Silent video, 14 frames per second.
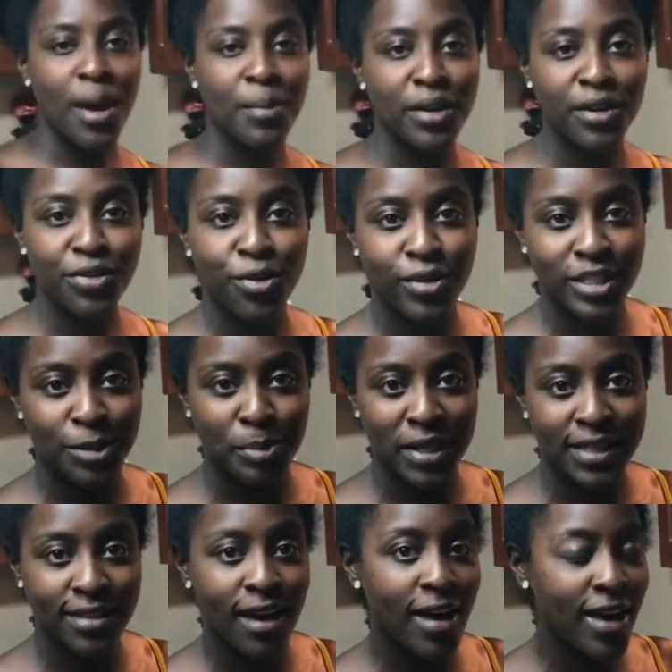I'm gonna throw this
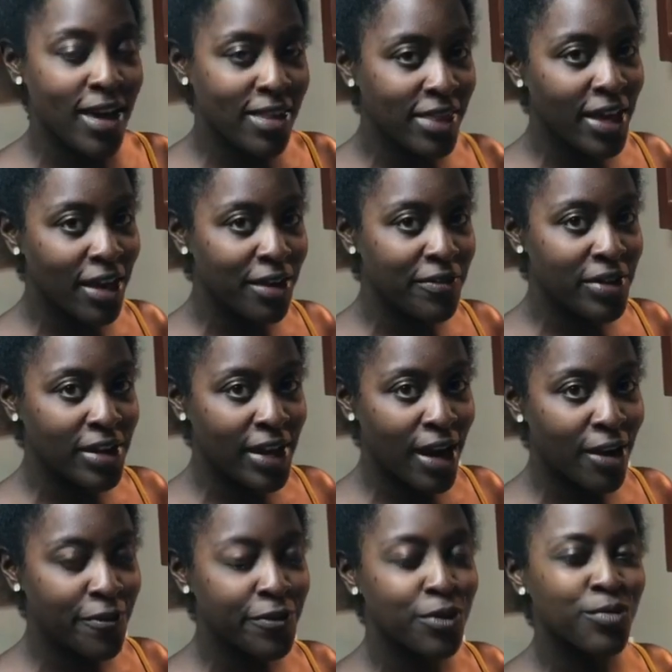pizza in the oven
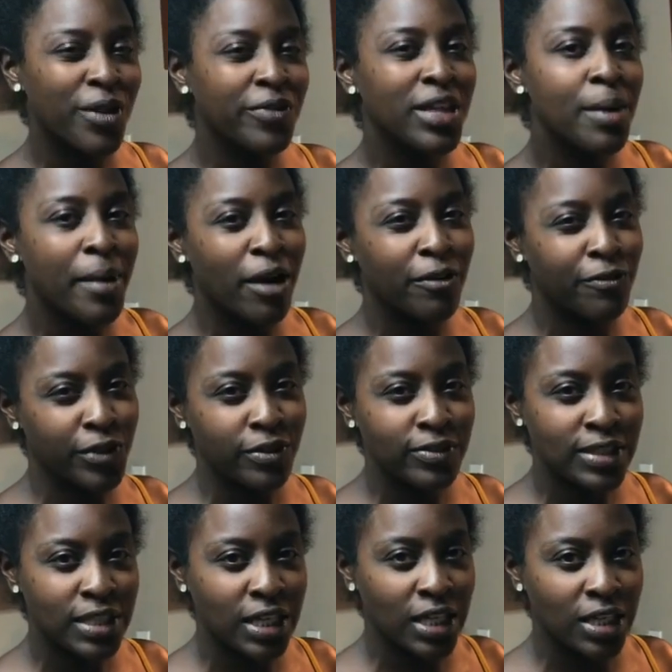now for roughly about
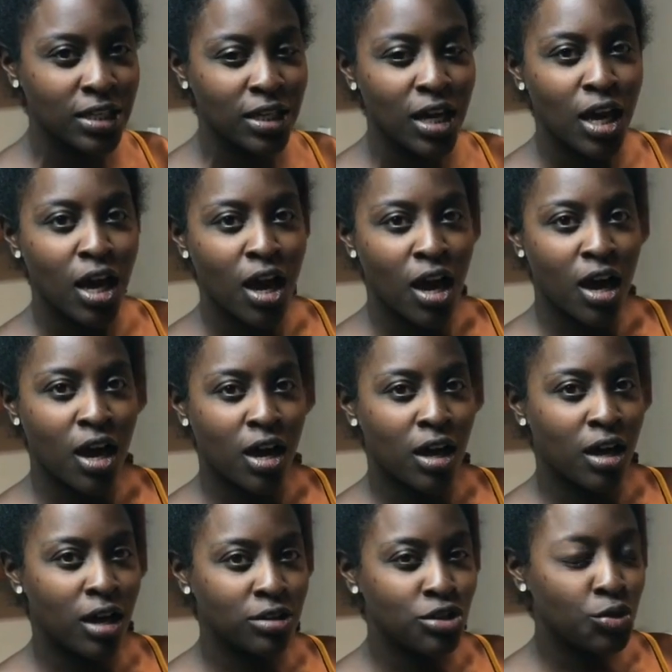15
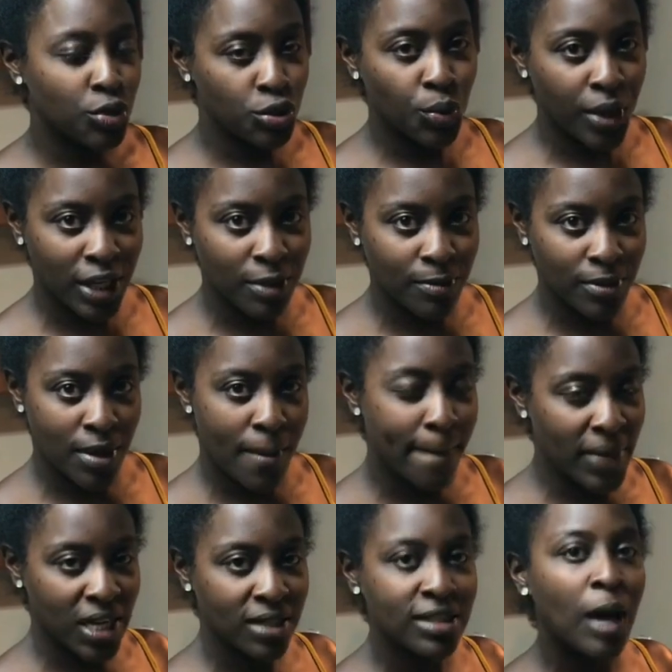to 20
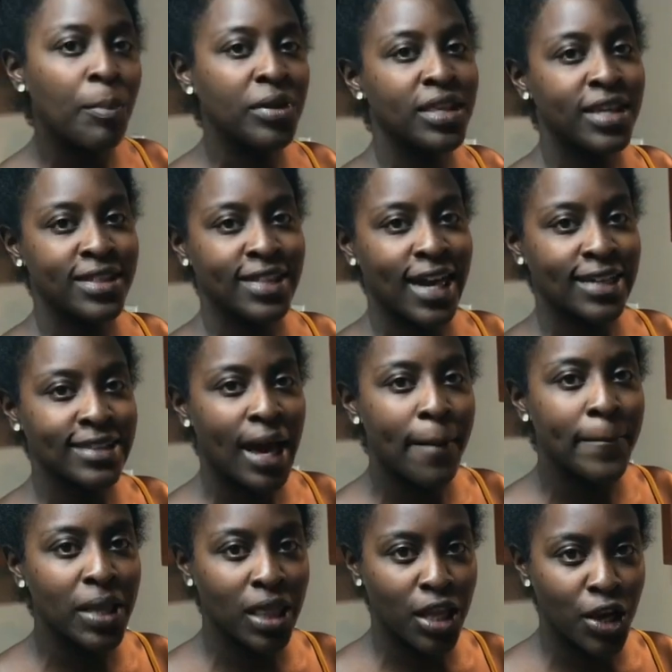minutes. I'll put the exact
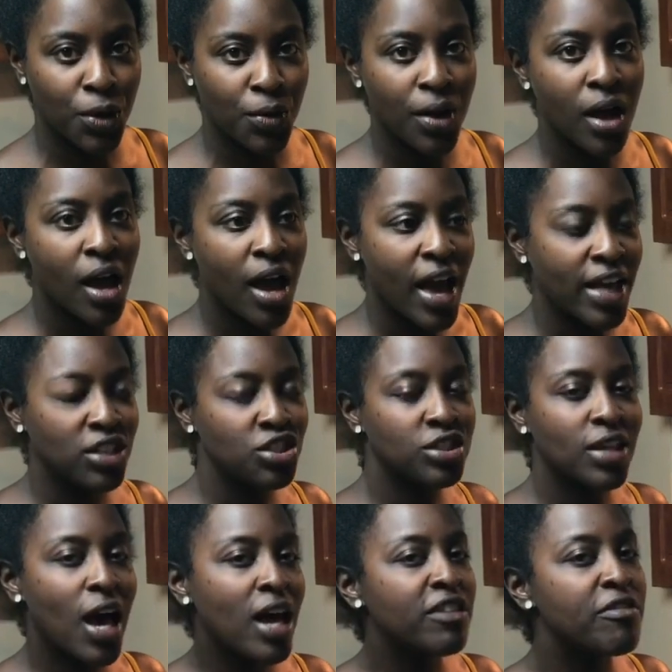time below and just
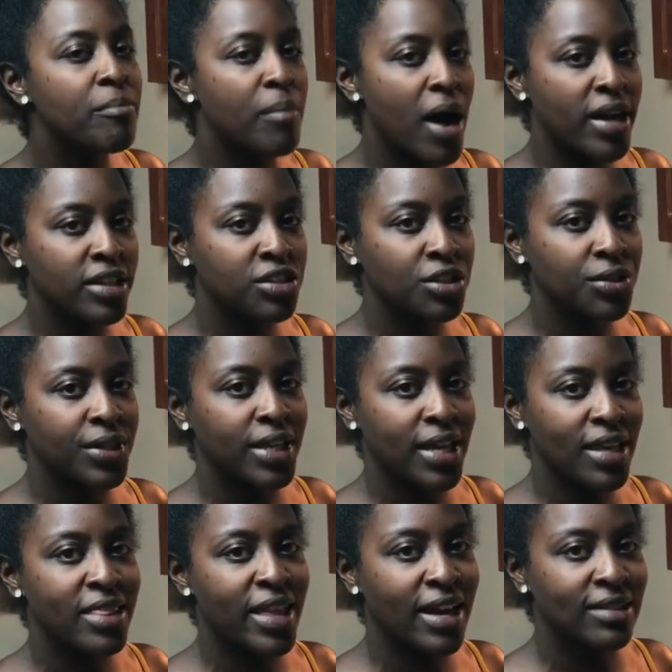kind of monitor it
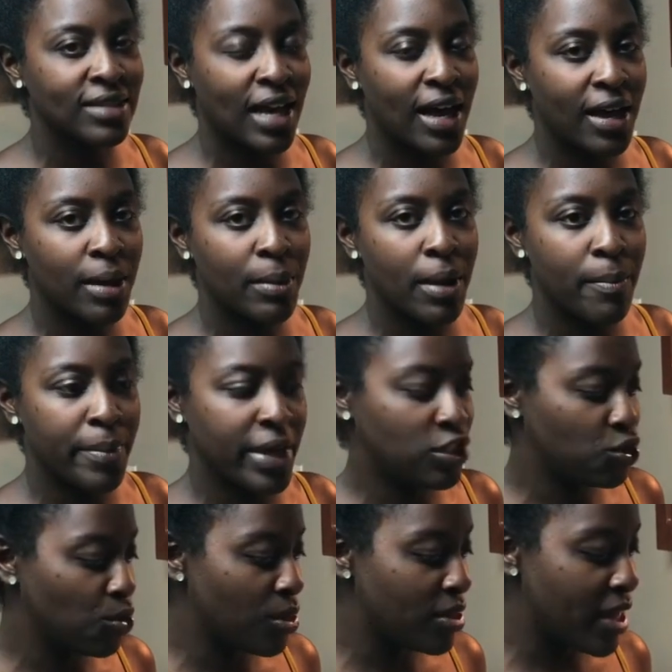in that time and make
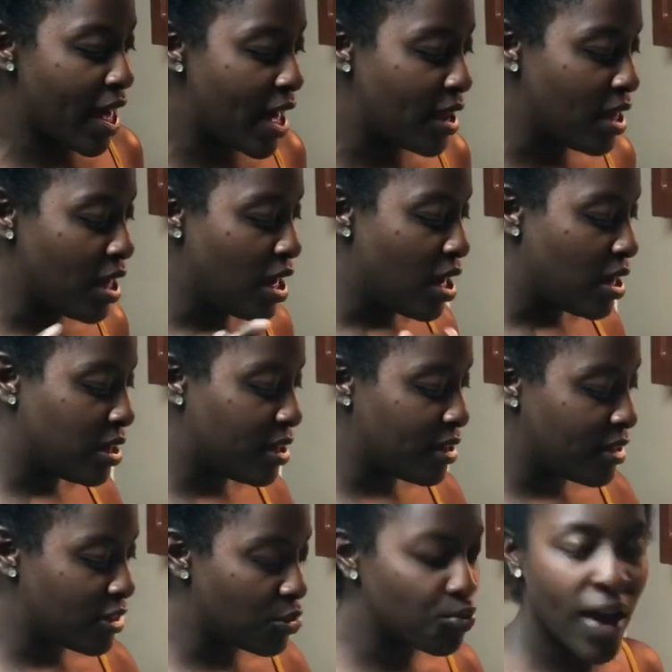sure that
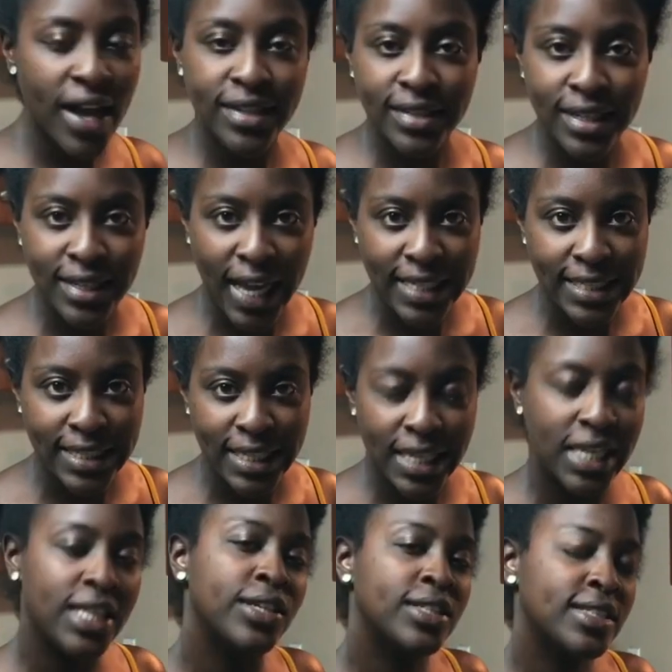it's rising
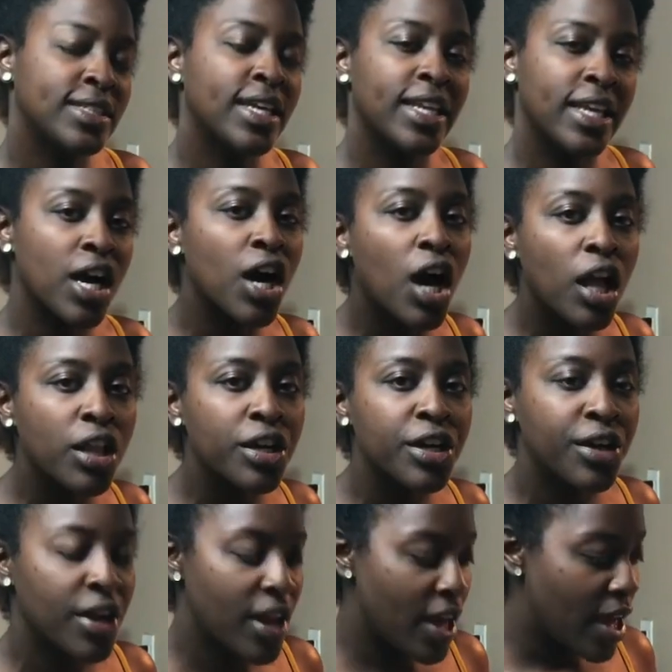nicely, it's getting a
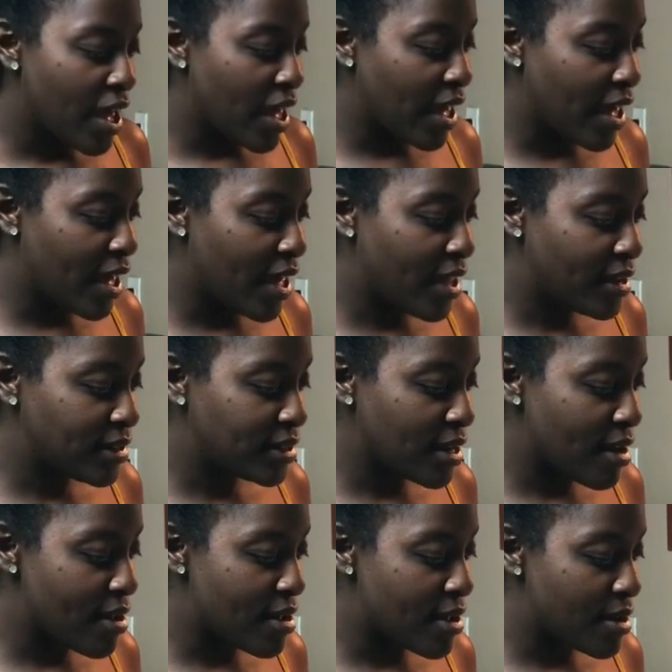color, and
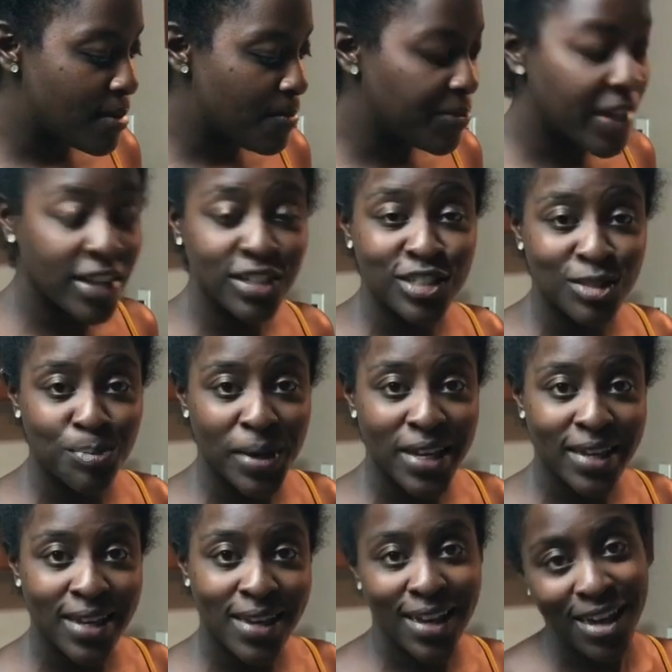that it's just
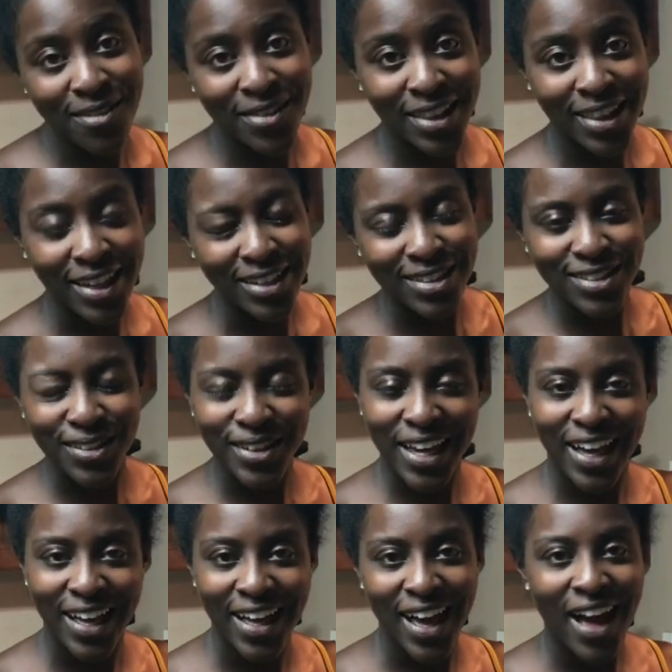baking evenly. So
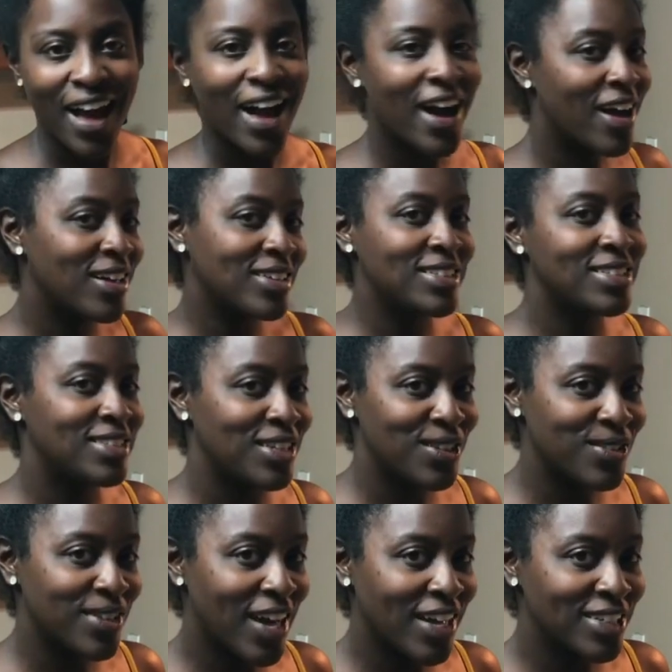yeah, I'll see
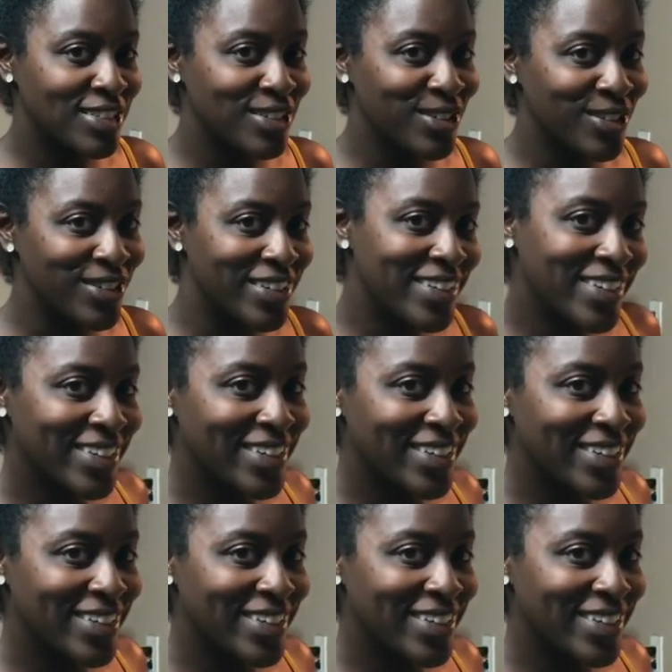you guys soon.